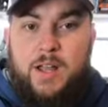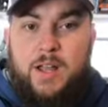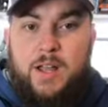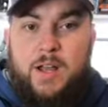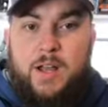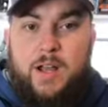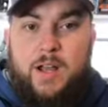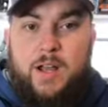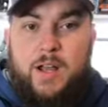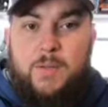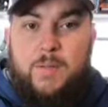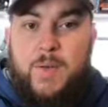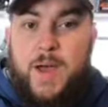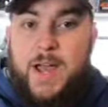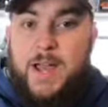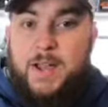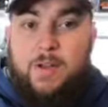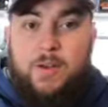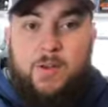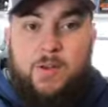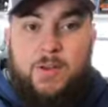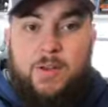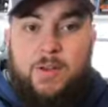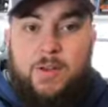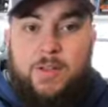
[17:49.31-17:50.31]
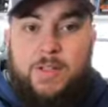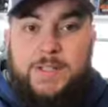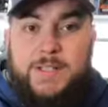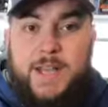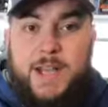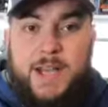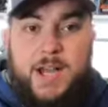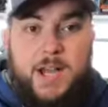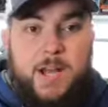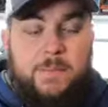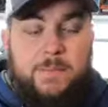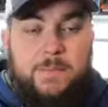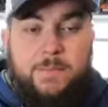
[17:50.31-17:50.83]
I go there all the
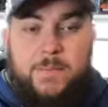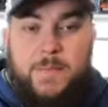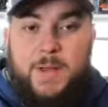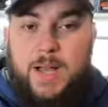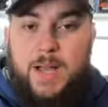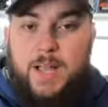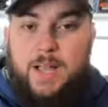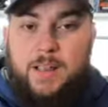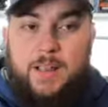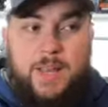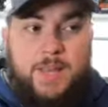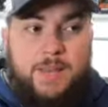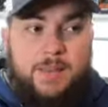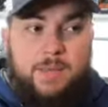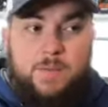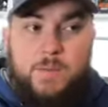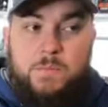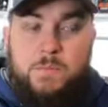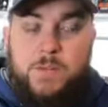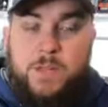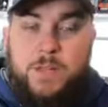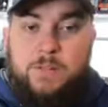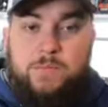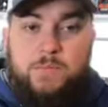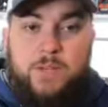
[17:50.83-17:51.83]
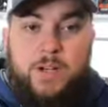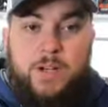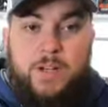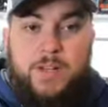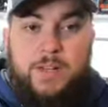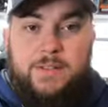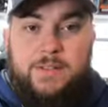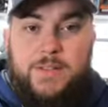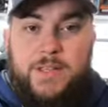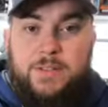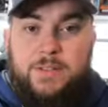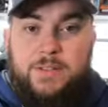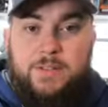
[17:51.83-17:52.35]
time. I like the people that run
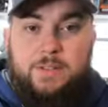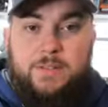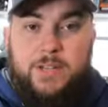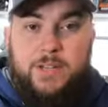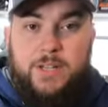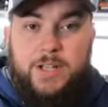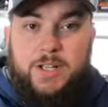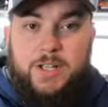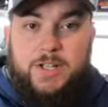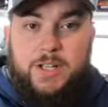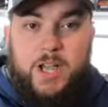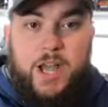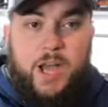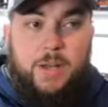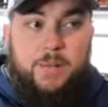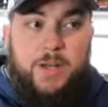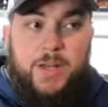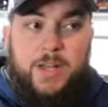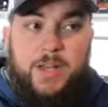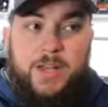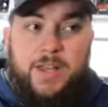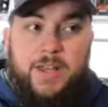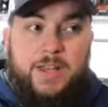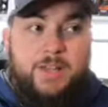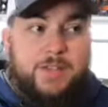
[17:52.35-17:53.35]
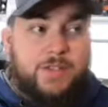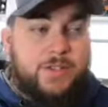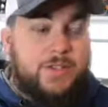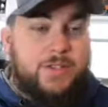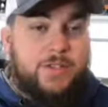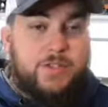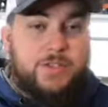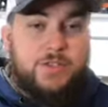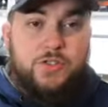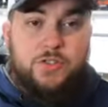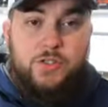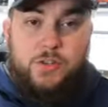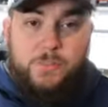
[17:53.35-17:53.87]
it. They do a really good job. It is
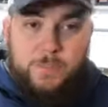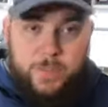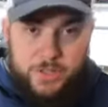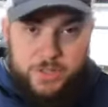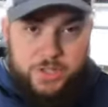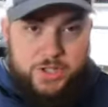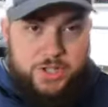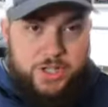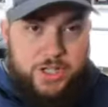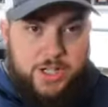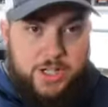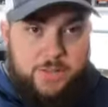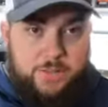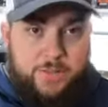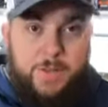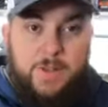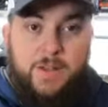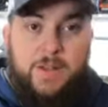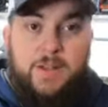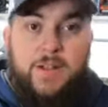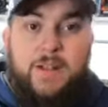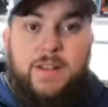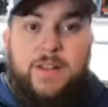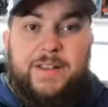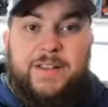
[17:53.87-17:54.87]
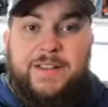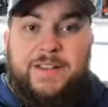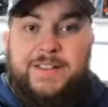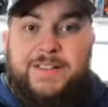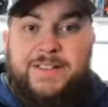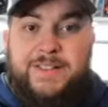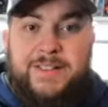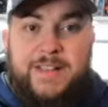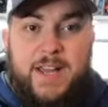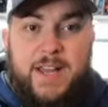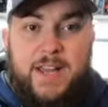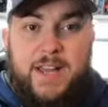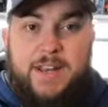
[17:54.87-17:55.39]
super cheap. It is
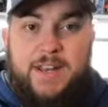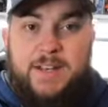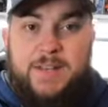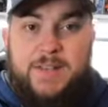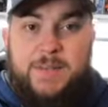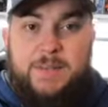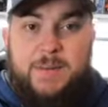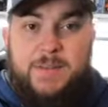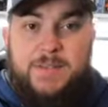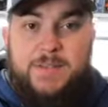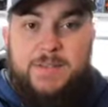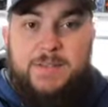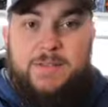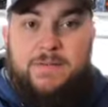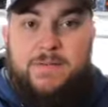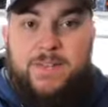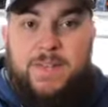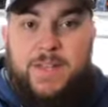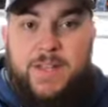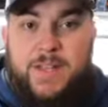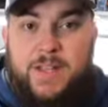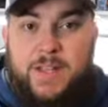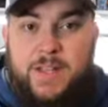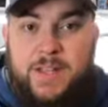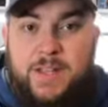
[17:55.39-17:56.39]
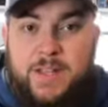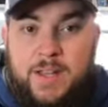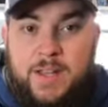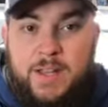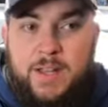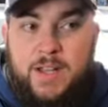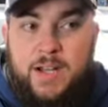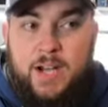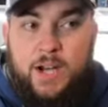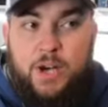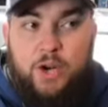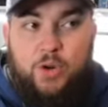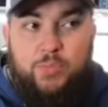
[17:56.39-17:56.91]
not an expensive thing.
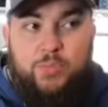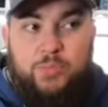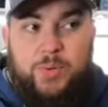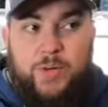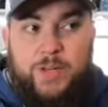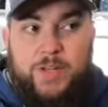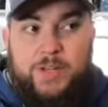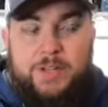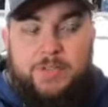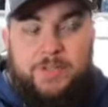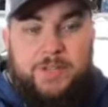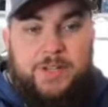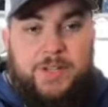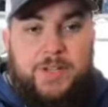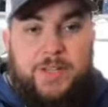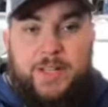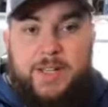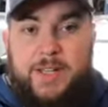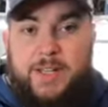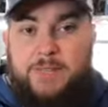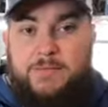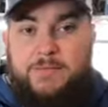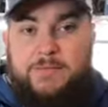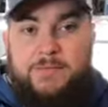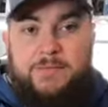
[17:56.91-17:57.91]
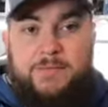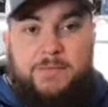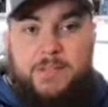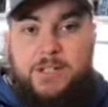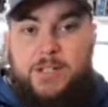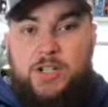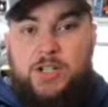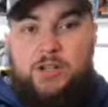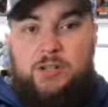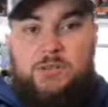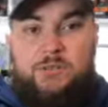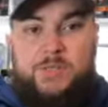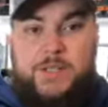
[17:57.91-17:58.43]
But you can get,
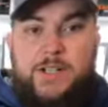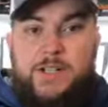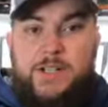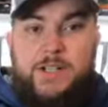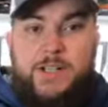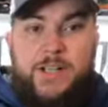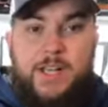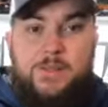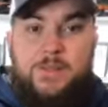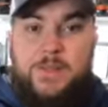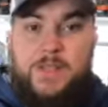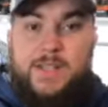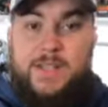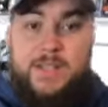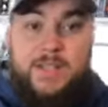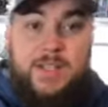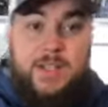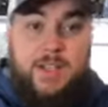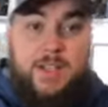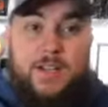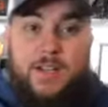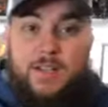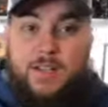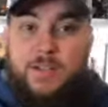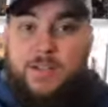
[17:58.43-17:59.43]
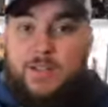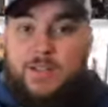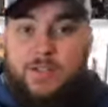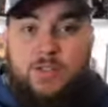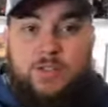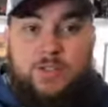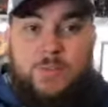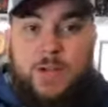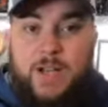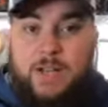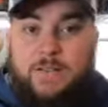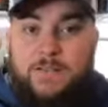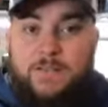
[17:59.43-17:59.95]
reclaimed studs,
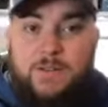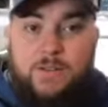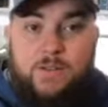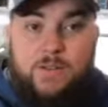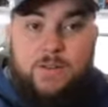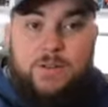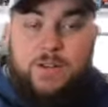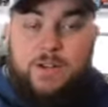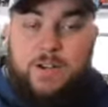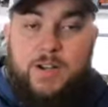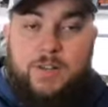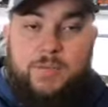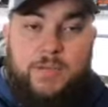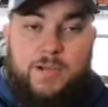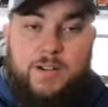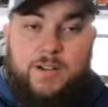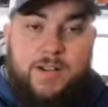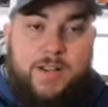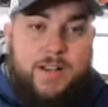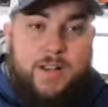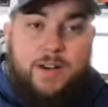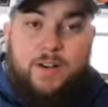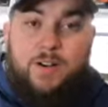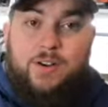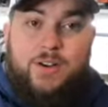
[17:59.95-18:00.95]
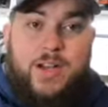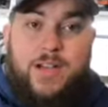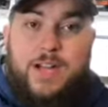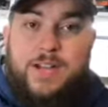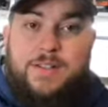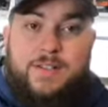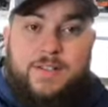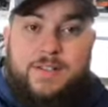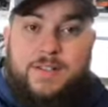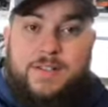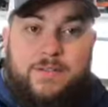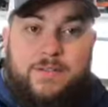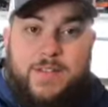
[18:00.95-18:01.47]
2x4, all
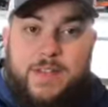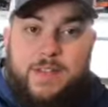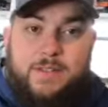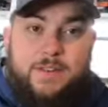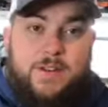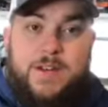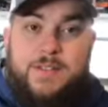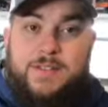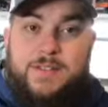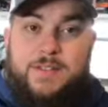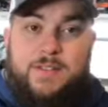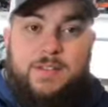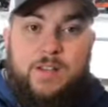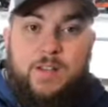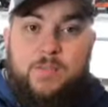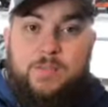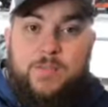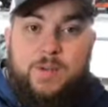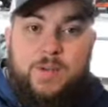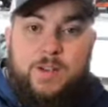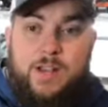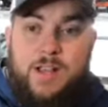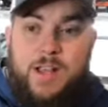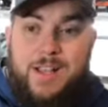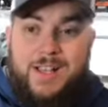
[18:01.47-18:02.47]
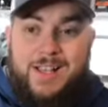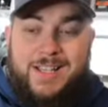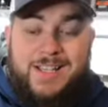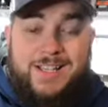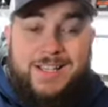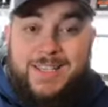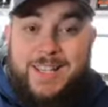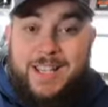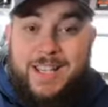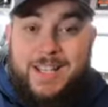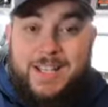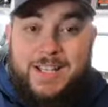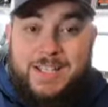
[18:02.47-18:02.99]
kinds of They have all kinds of lumber.
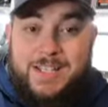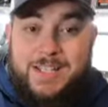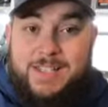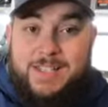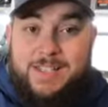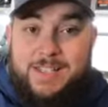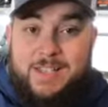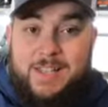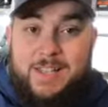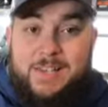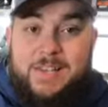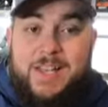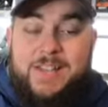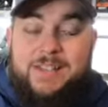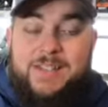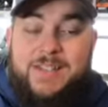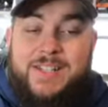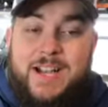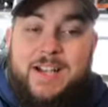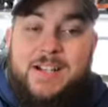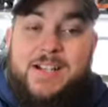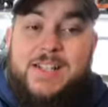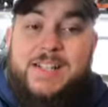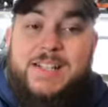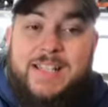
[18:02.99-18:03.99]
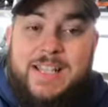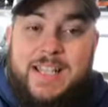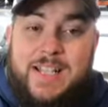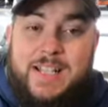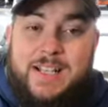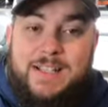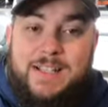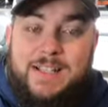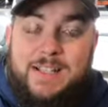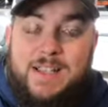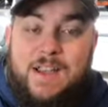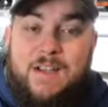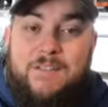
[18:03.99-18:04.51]
Sinks, they have entire
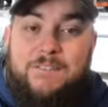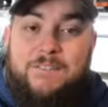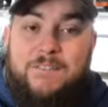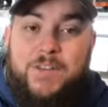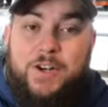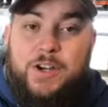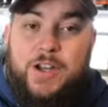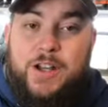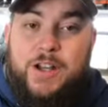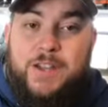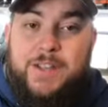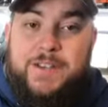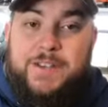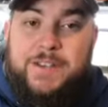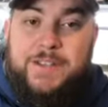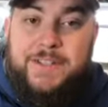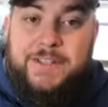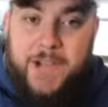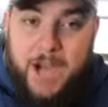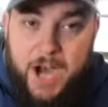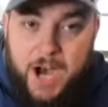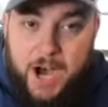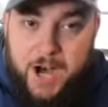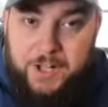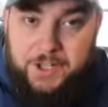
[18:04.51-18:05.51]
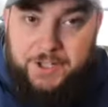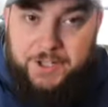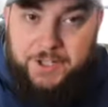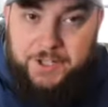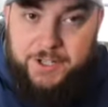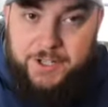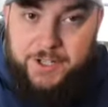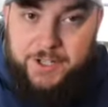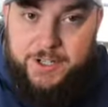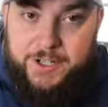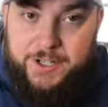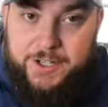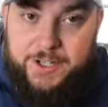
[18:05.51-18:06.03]
sinks for
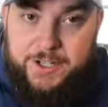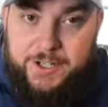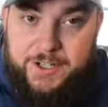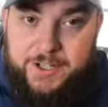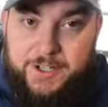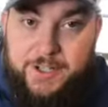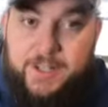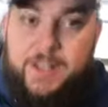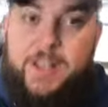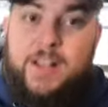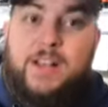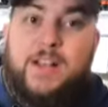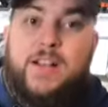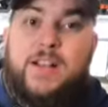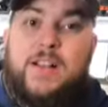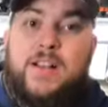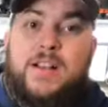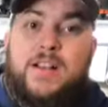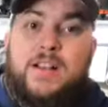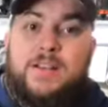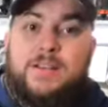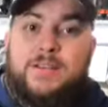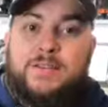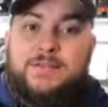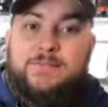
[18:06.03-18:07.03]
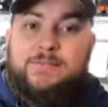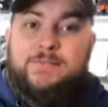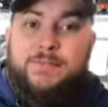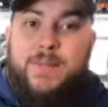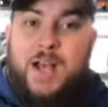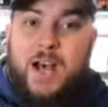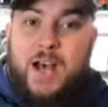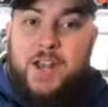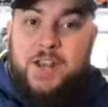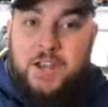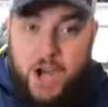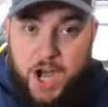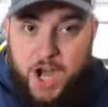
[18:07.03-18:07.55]
$1.
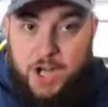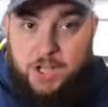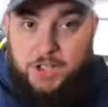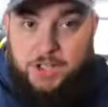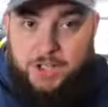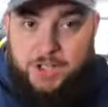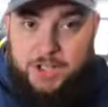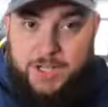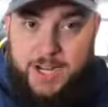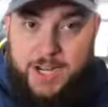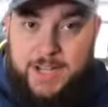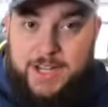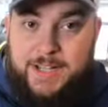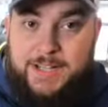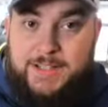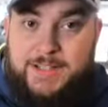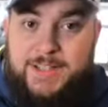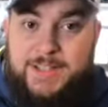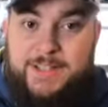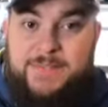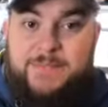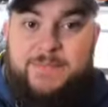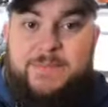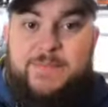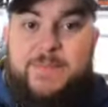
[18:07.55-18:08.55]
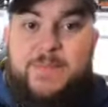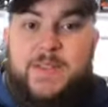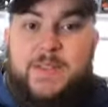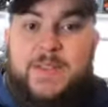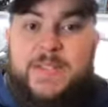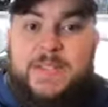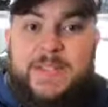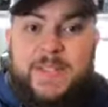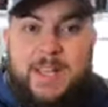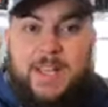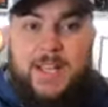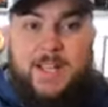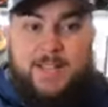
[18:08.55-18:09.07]
$1, guys.
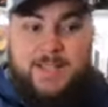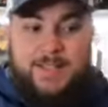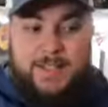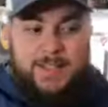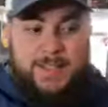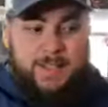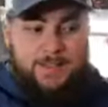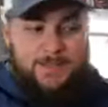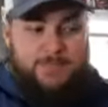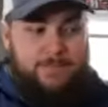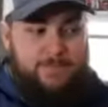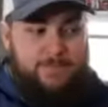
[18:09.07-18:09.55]
Sinks.